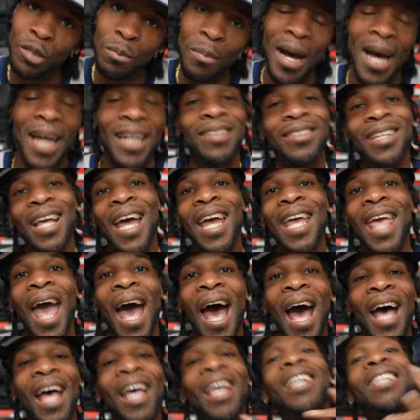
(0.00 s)
mine is A
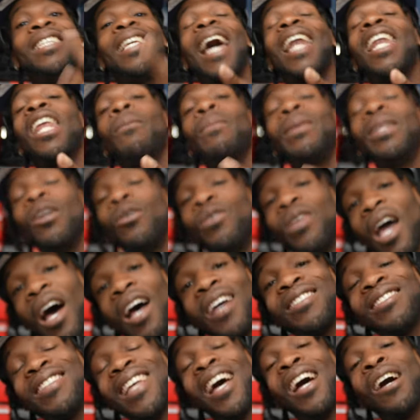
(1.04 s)
I. Y'all let me know
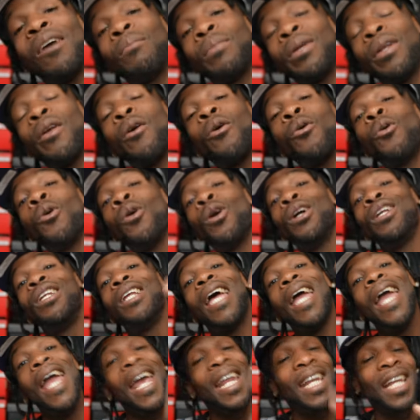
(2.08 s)
y'all's down below
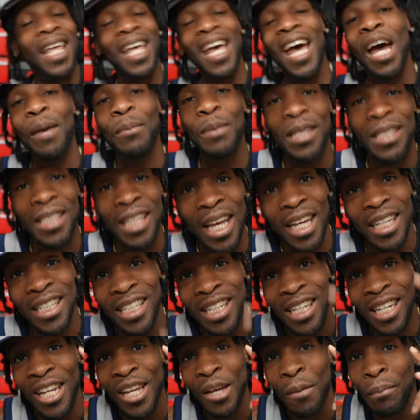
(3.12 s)
in the comment
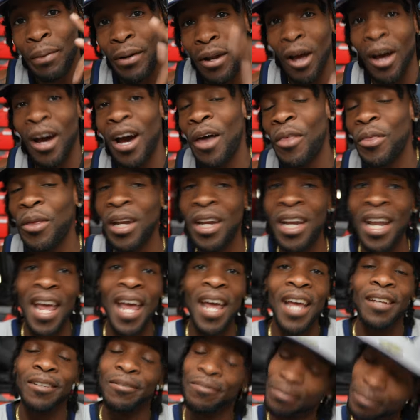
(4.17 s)
section. But uh, other than
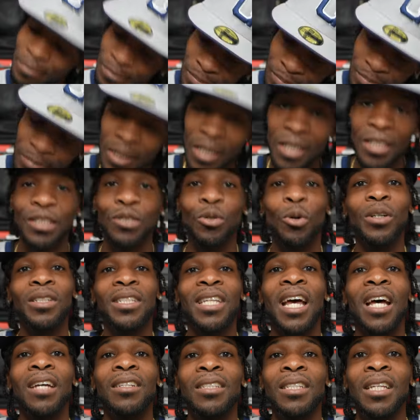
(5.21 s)
that,
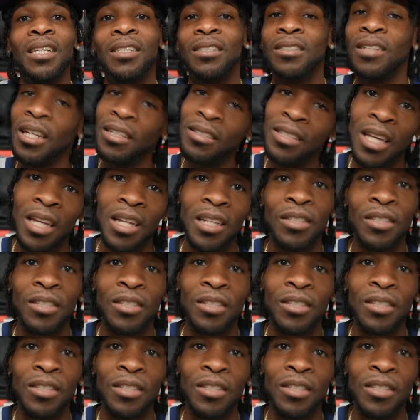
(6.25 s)
Georgetown Sixers, let's get